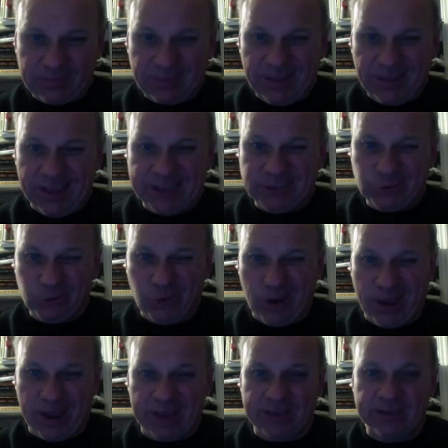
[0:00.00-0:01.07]
I
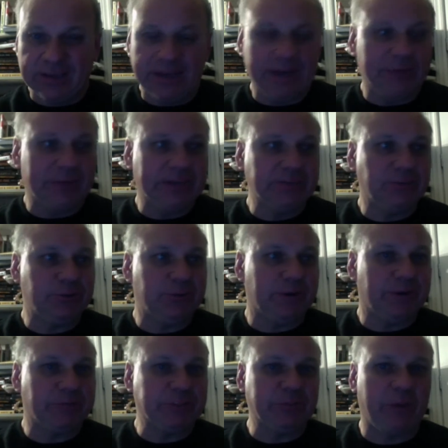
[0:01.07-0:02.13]
try, anyway, to
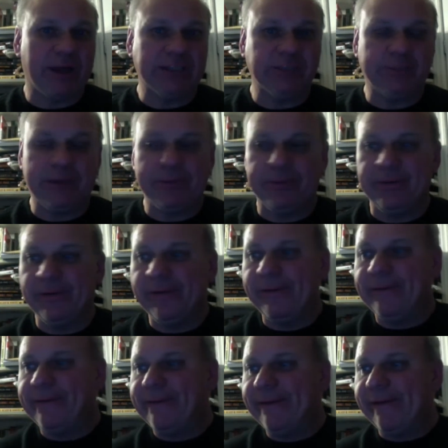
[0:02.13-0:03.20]
respond to people.
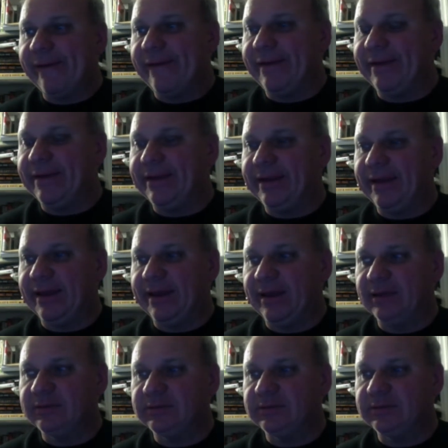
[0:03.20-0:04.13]
And